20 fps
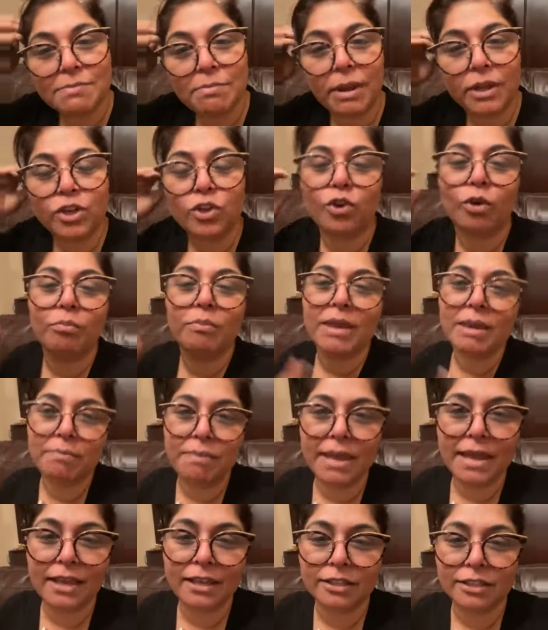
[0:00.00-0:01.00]
But, me
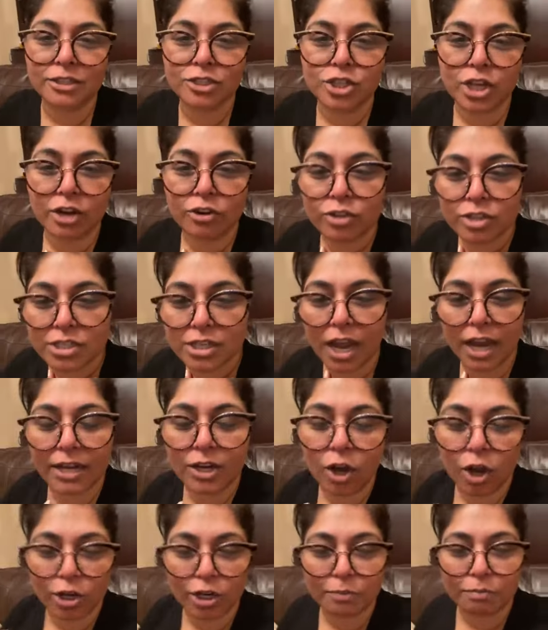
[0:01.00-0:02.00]
being the generous,
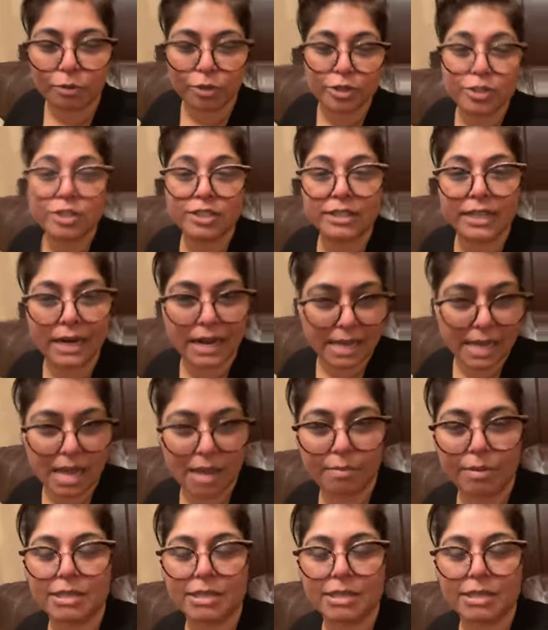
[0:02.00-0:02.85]
kind-hearted person that I am,